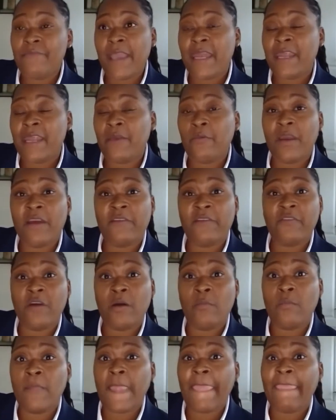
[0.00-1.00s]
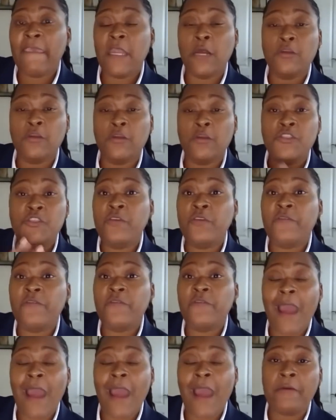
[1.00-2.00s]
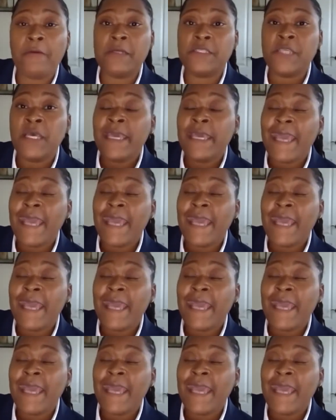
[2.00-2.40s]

anywhere from 2 to 4 hours,